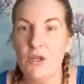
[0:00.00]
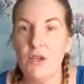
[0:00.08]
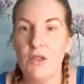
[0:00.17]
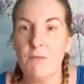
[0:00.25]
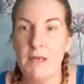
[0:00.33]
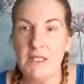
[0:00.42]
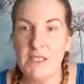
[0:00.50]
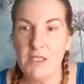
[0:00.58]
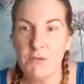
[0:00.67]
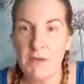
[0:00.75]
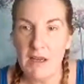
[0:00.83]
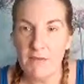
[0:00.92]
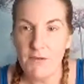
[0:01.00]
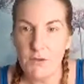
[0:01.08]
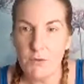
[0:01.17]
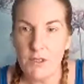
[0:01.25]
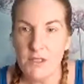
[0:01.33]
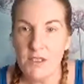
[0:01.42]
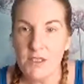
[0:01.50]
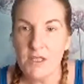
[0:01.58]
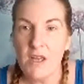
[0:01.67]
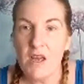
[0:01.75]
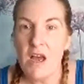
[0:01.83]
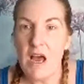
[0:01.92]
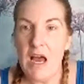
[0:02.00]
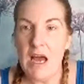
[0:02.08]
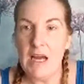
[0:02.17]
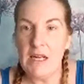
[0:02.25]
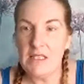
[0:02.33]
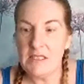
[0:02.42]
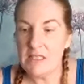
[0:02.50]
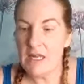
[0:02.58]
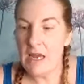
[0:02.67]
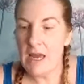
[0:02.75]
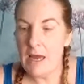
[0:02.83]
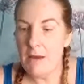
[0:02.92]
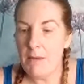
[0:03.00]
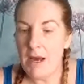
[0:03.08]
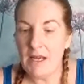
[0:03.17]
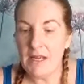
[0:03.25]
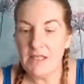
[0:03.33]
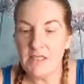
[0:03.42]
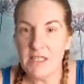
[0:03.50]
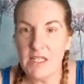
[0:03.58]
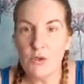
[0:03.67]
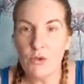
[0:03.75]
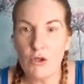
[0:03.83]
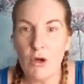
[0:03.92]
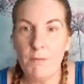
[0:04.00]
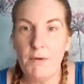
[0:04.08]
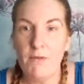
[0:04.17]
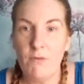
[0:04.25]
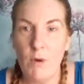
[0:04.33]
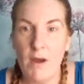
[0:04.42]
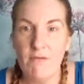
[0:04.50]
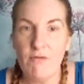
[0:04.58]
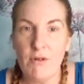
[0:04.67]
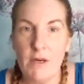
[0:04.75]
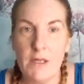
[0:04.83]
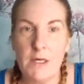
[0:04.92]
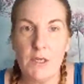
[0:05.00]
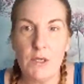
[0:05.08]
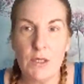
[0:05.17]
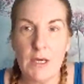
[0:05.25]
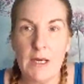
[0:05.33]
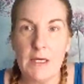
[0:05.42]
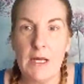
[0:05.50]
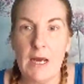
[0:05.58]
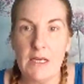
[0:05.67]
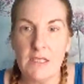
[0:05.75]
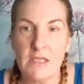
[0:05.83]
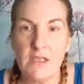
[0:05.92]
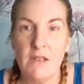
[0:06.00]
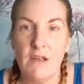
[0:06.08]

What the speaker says: You can message me afterwards and I can send you a copy of what I've written and you can ask